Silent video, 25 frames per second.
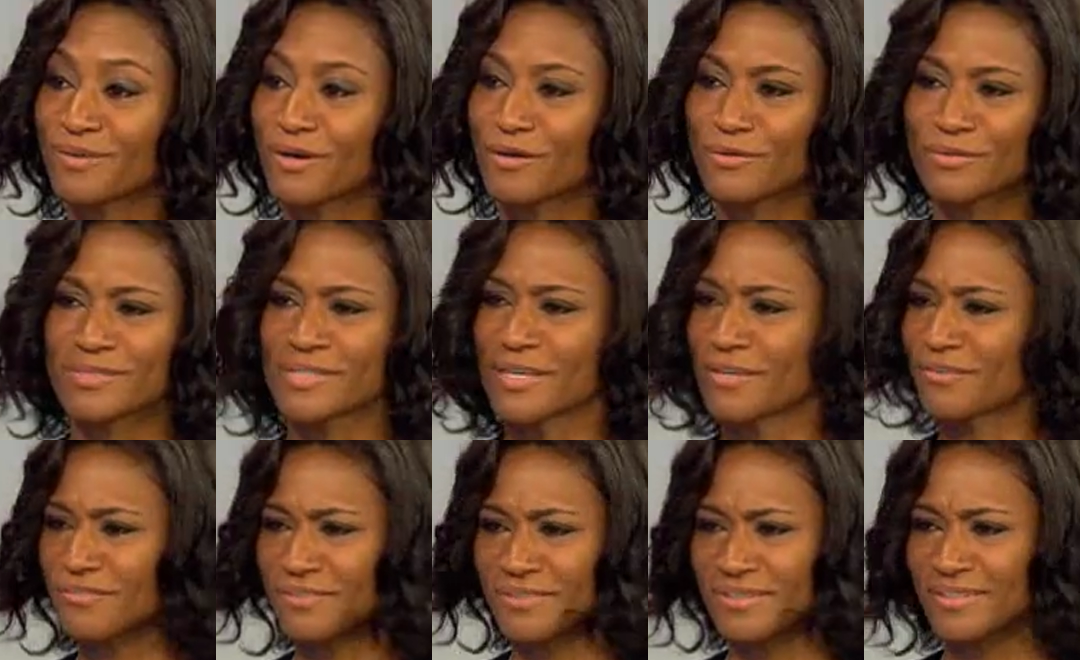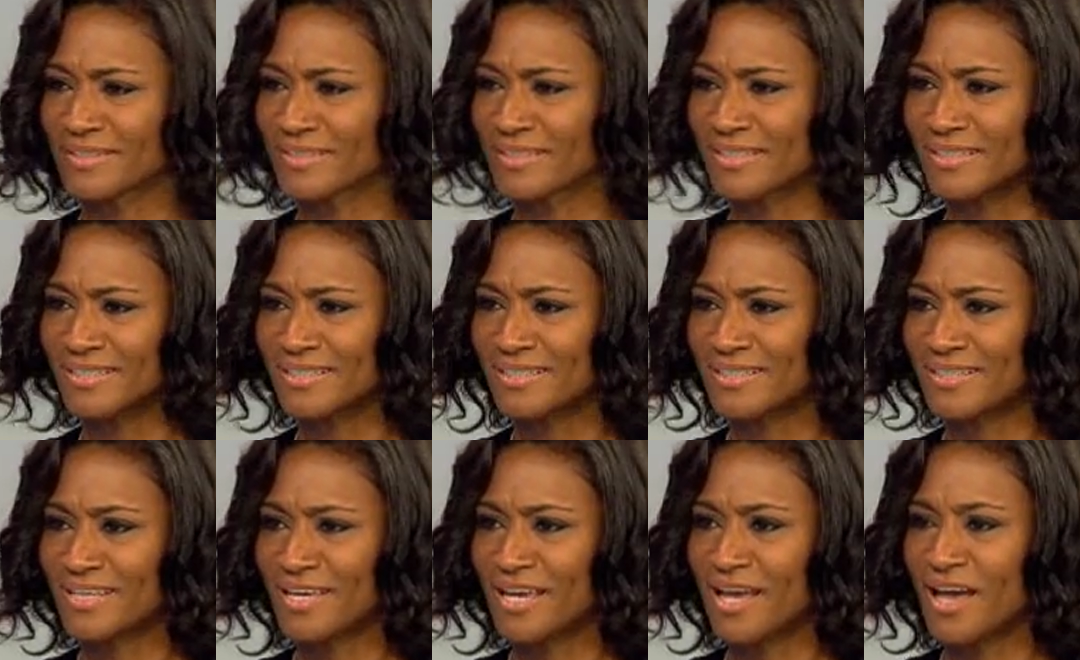Oh, definitely.
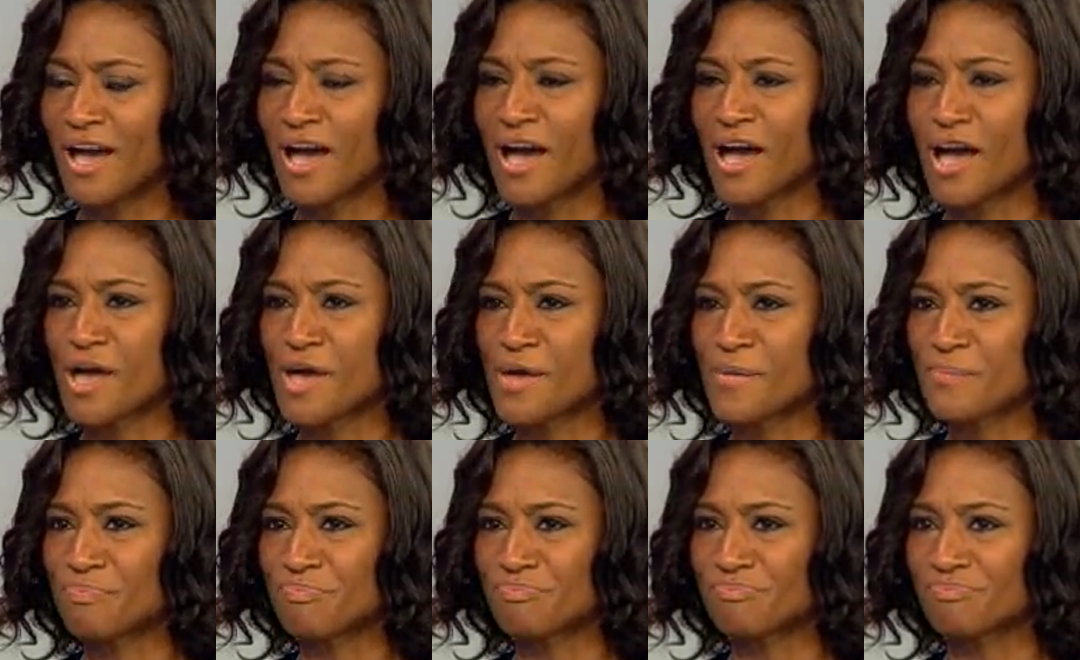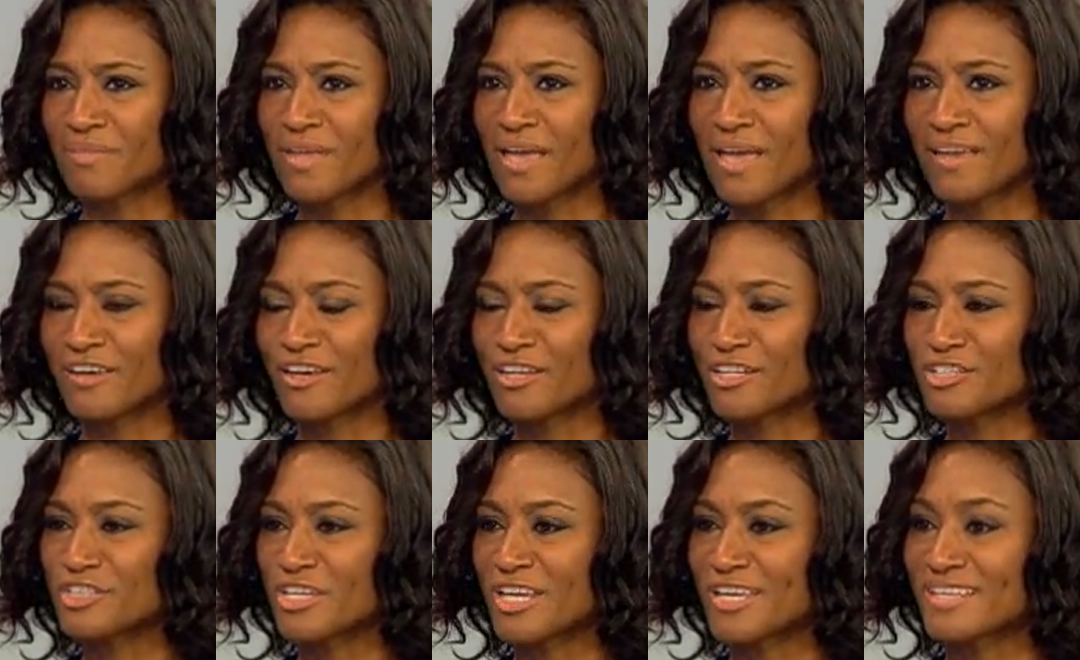I
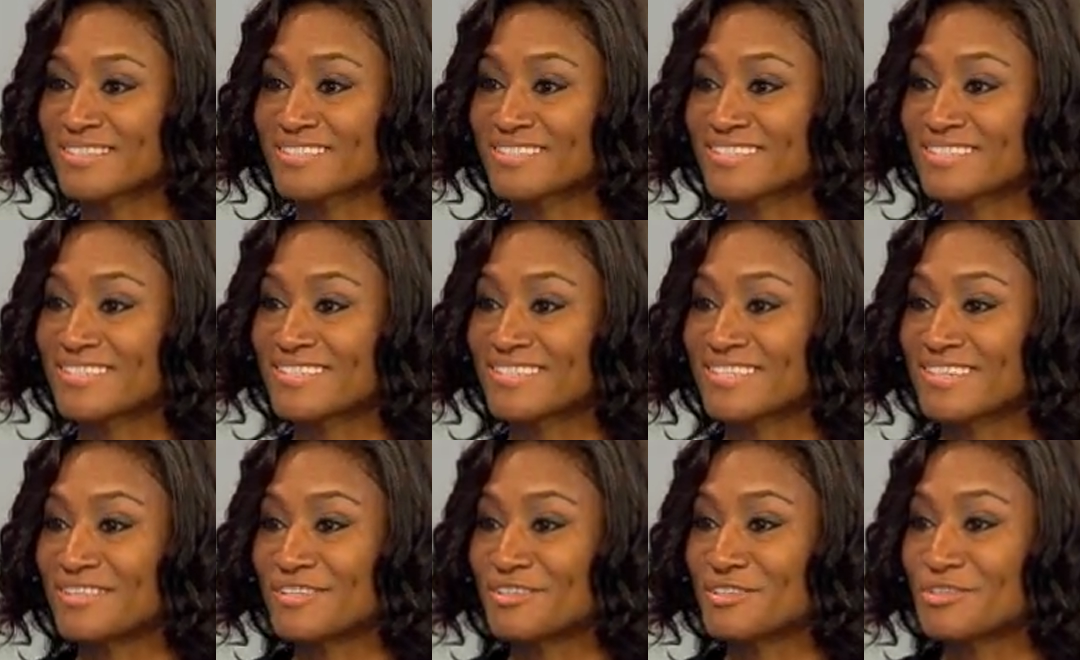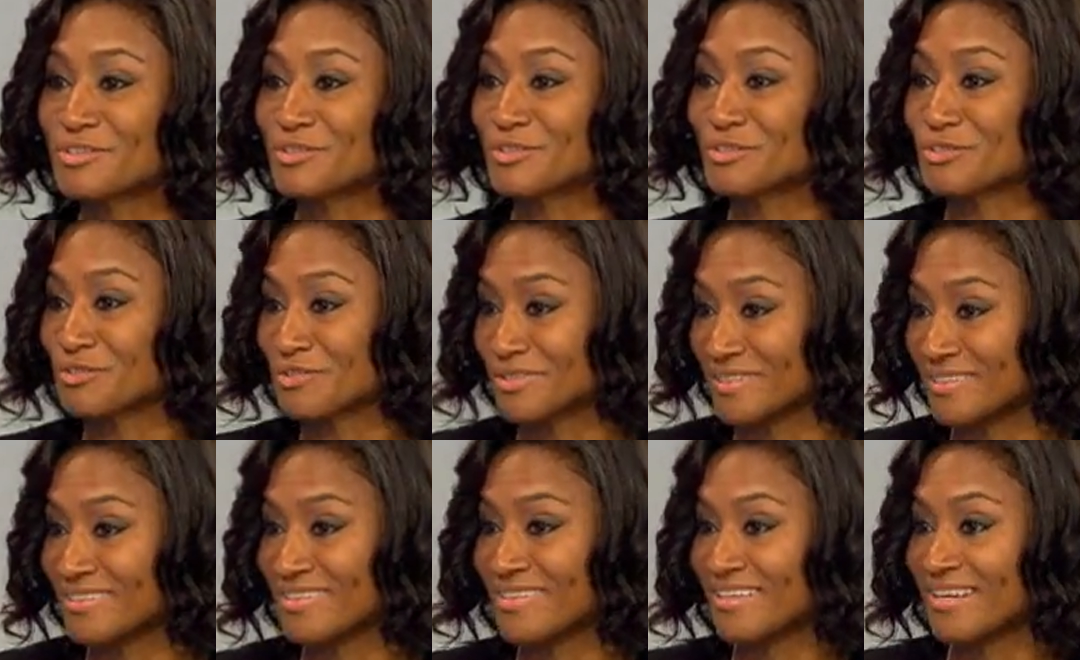got a chance to see the
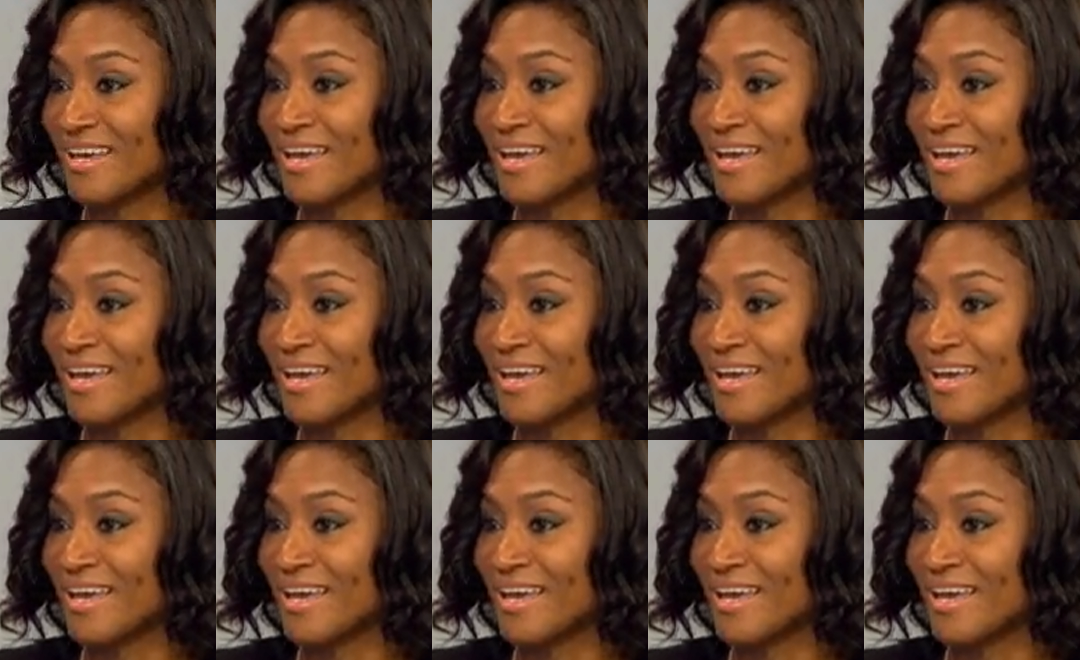children